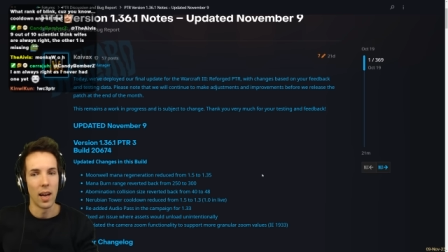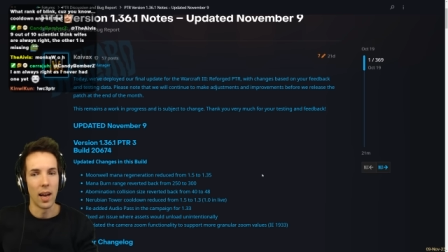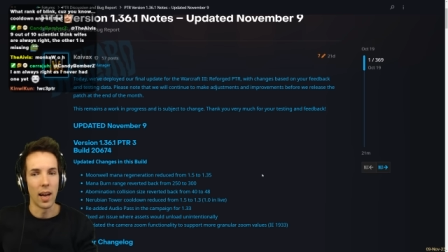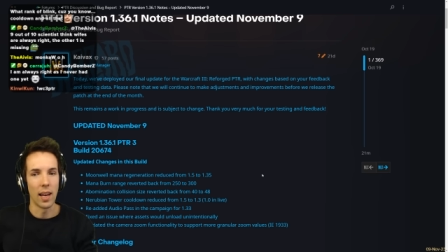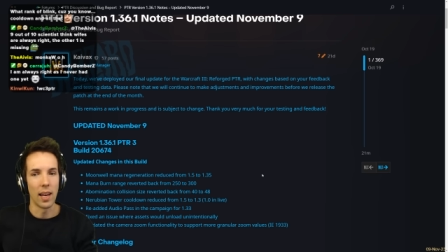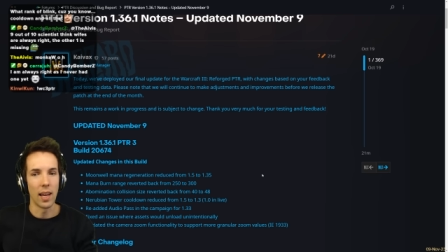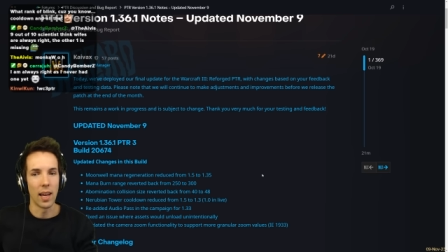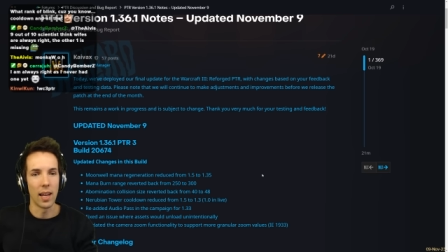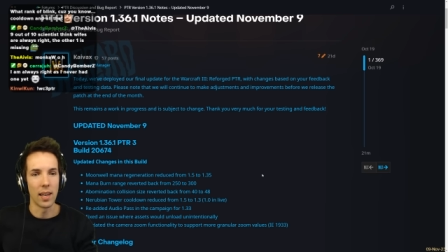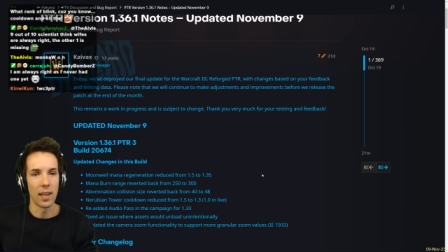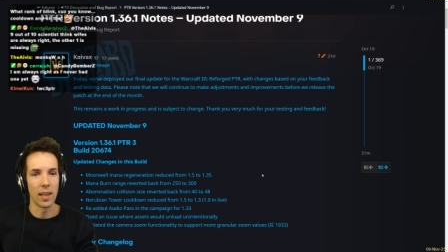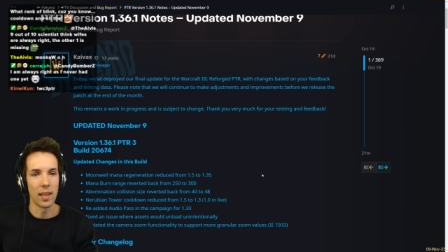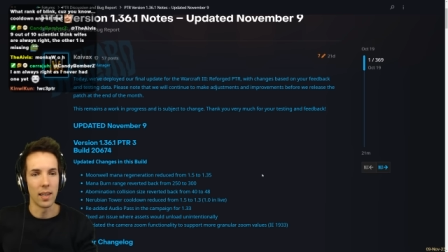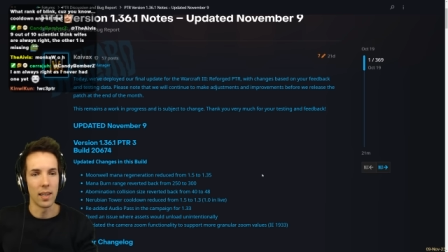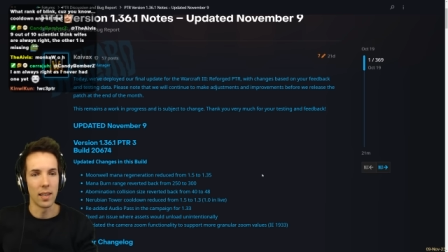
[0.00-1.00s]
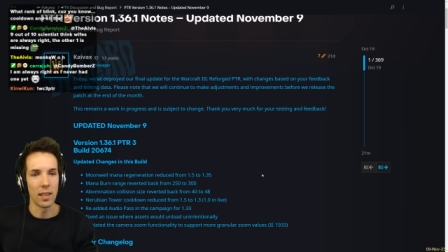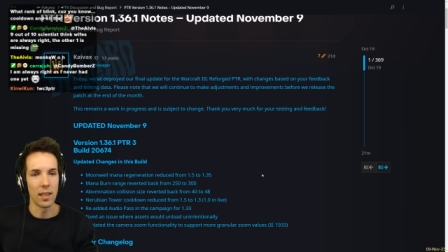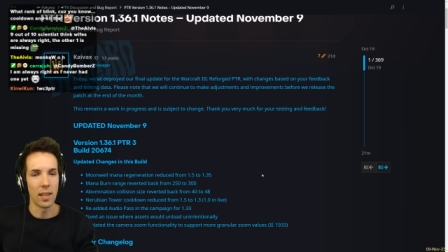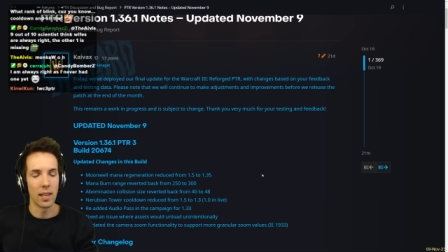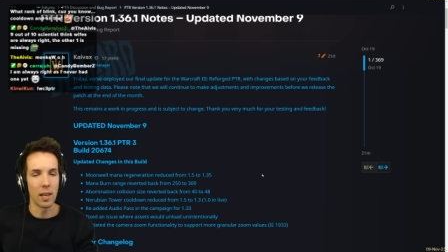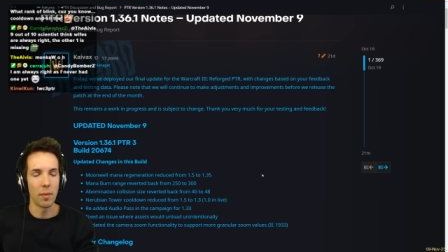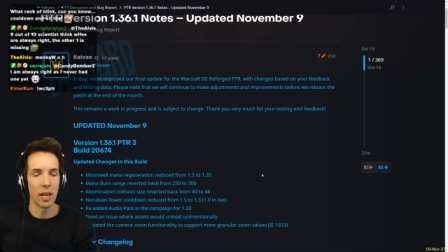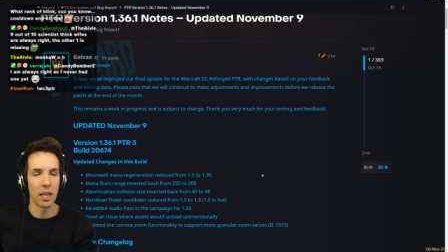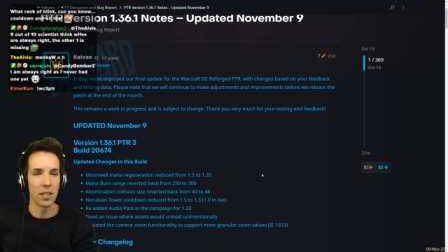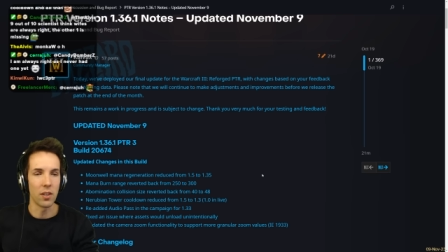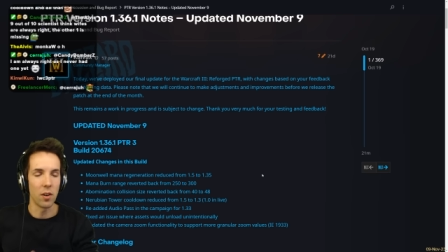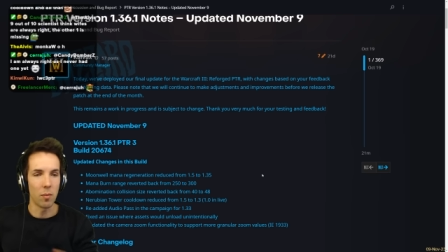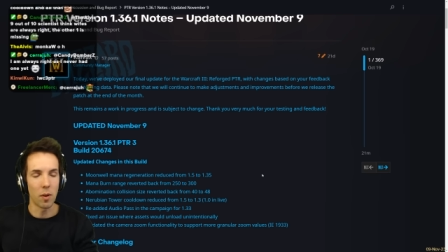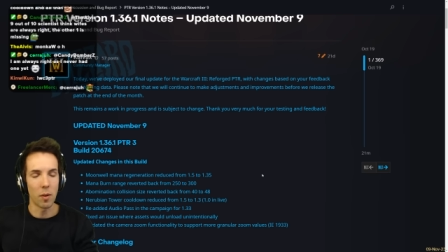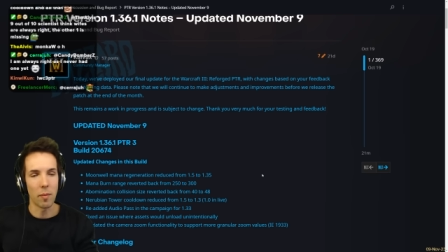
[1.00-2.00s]
and then the demon has
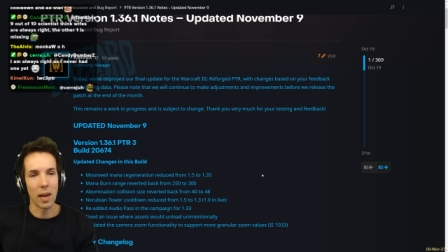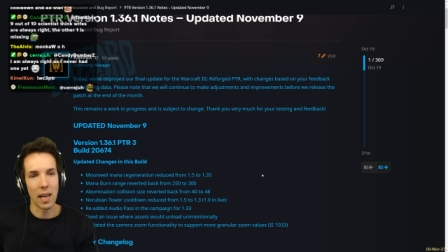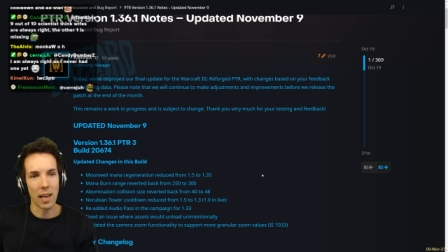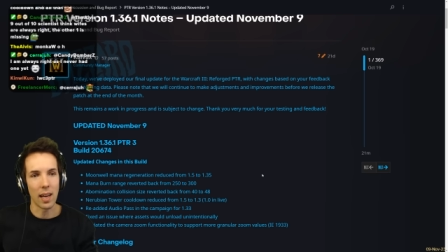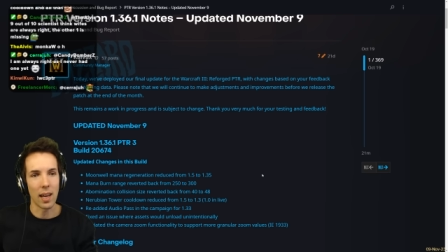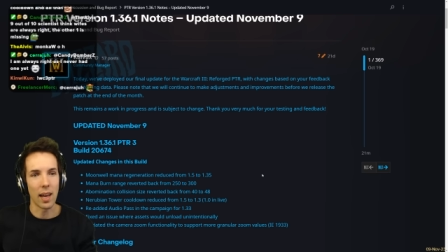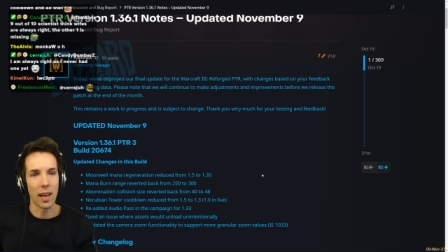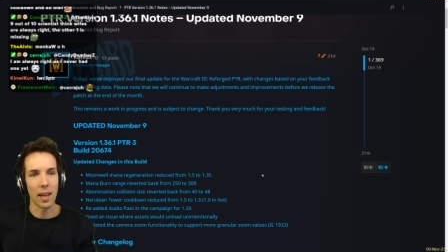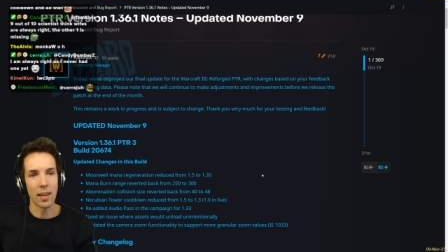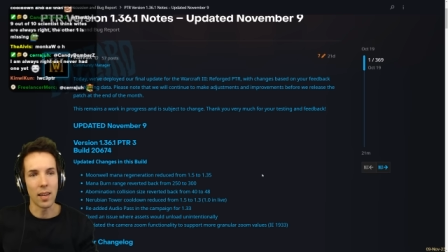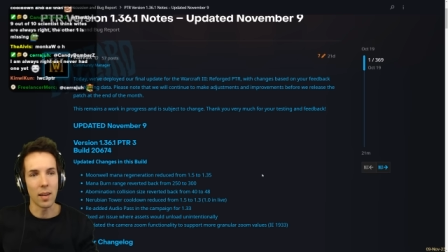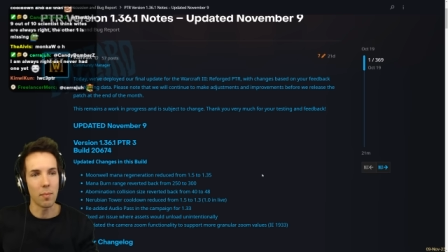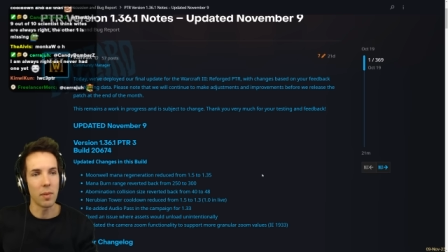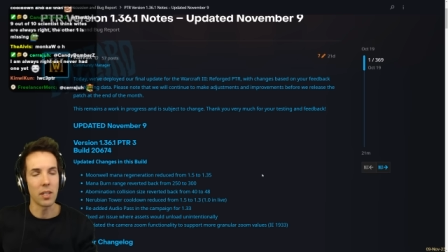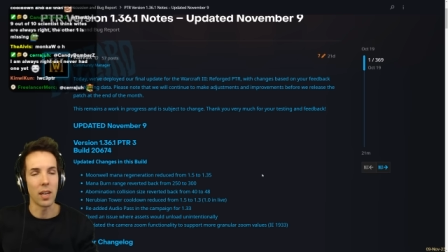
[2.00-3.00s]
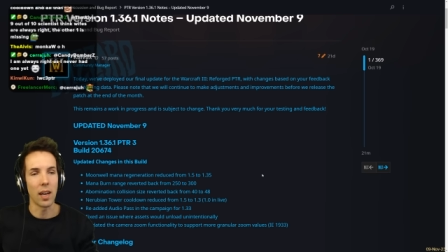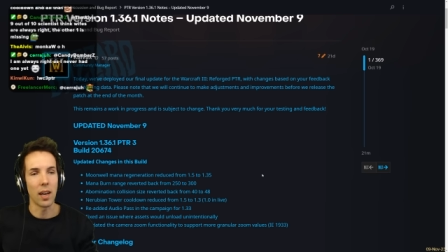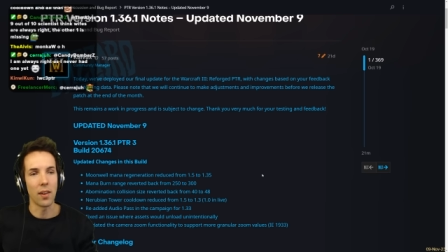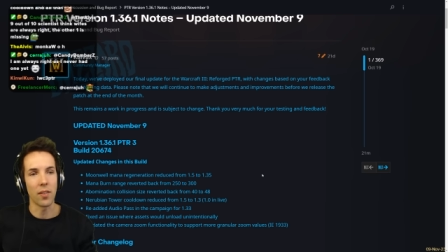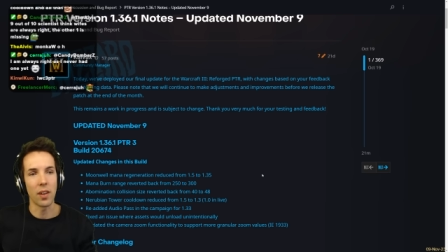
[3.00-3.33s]
no more mana and not much health.